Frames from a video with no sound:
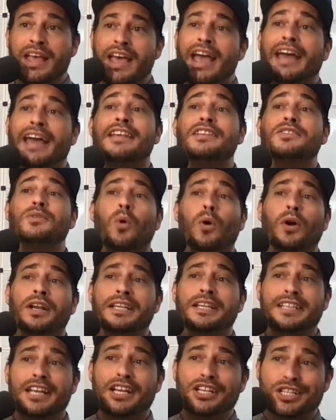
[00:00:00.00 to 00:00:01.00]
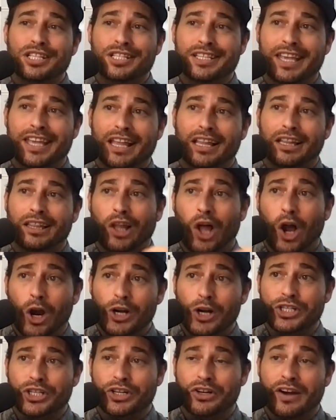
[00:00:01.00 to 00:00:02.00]
And as organizations get
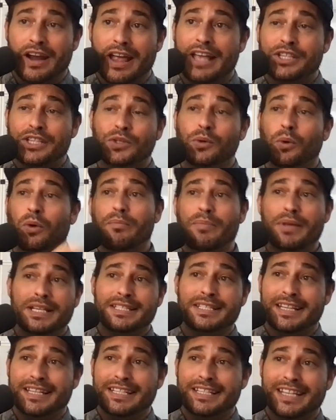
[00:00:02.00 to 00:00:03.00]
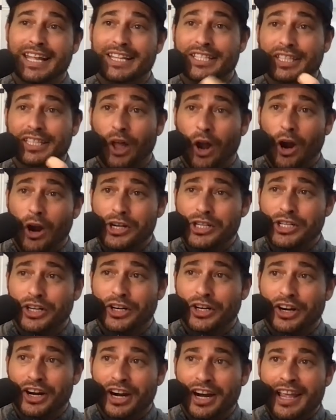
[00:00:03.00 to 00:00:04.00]
larger, as your business gets
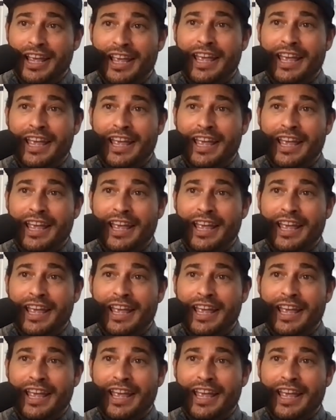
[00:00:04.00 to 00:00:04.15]
larger,